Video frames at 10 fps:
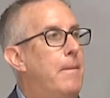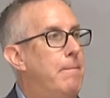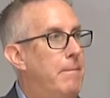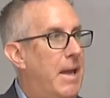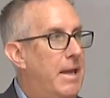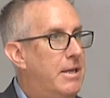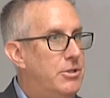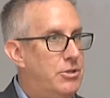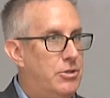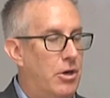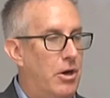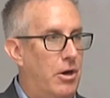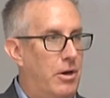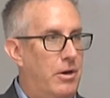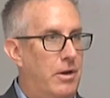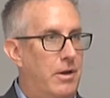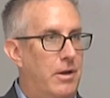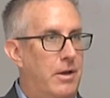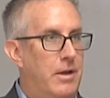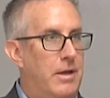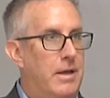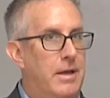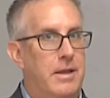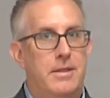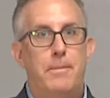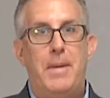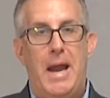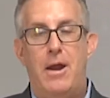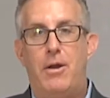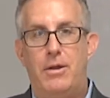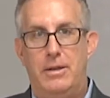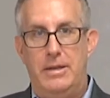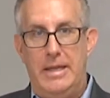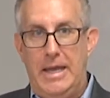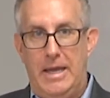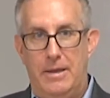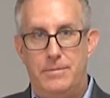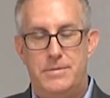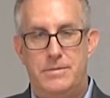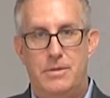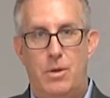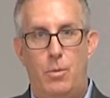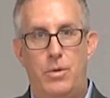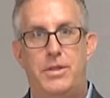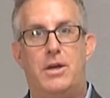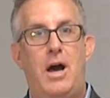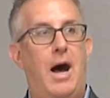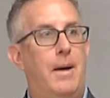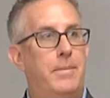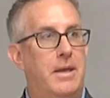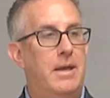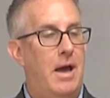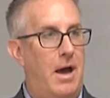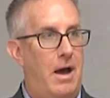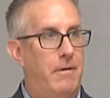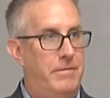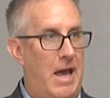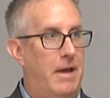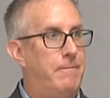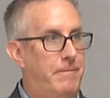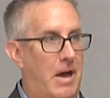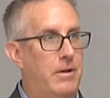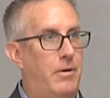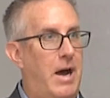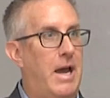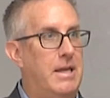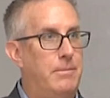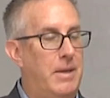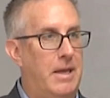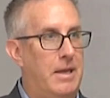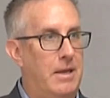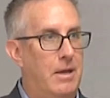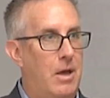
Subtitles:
Make sure the parent leaves with a copy of that final IEP.